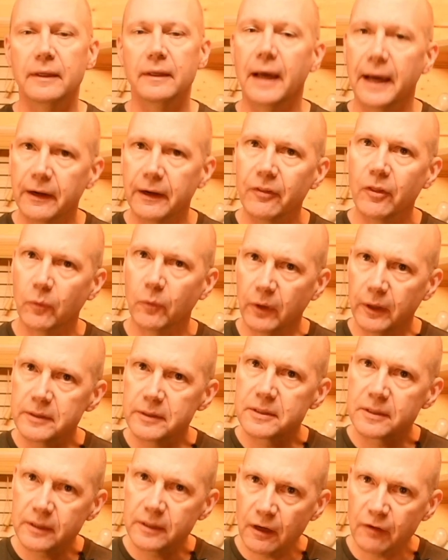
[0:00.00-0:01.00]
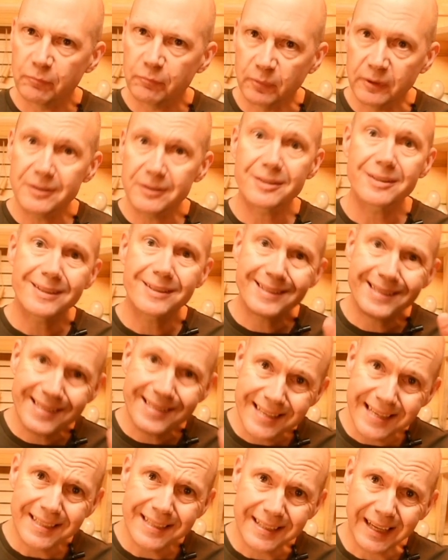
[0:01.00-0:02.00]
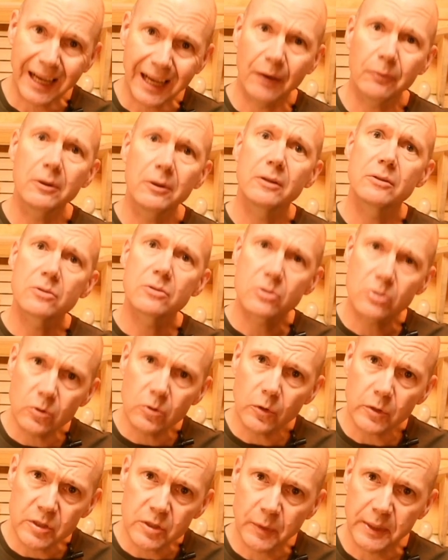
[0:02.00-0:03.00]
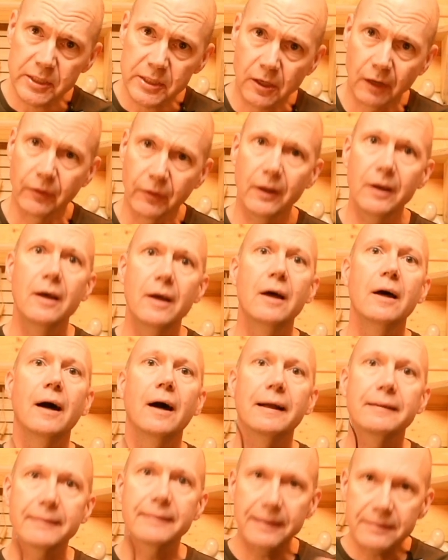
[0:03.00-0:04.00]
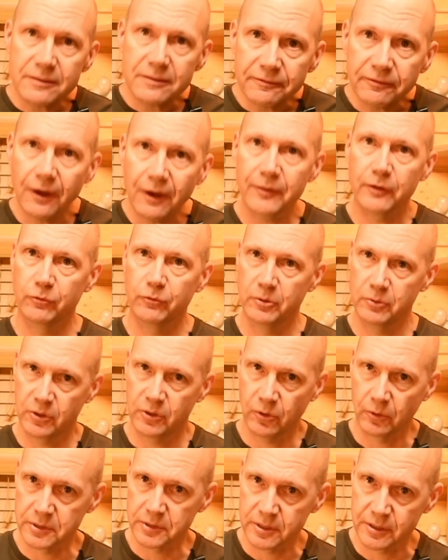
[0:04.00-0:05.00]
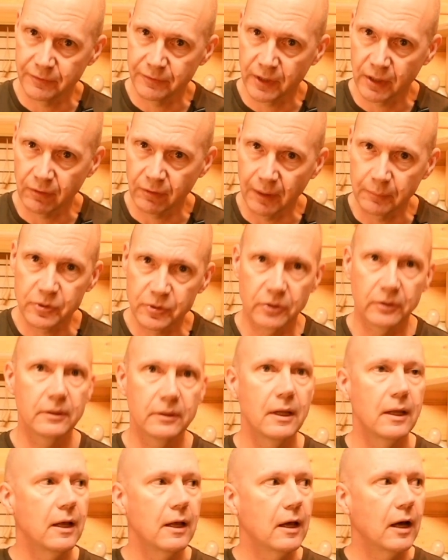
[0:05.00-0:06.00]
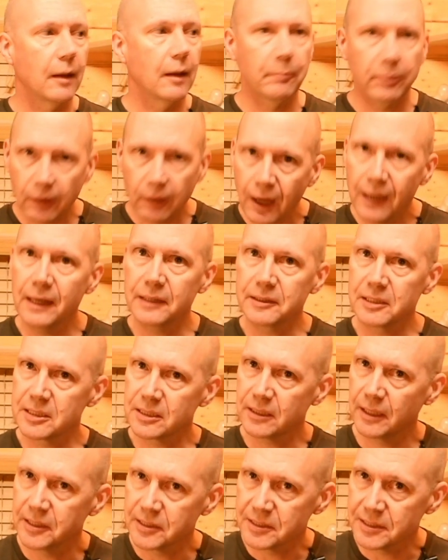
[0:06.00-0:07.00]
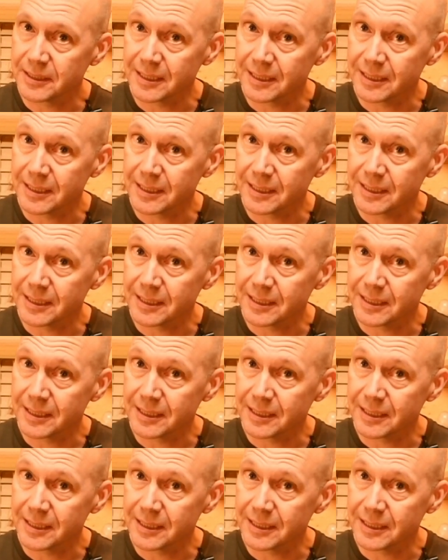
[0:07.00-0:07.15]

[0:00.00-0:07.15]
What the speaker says: Yeah, in other words, governments sit down, talk to each other, identify the root causes of corruption, apply legislation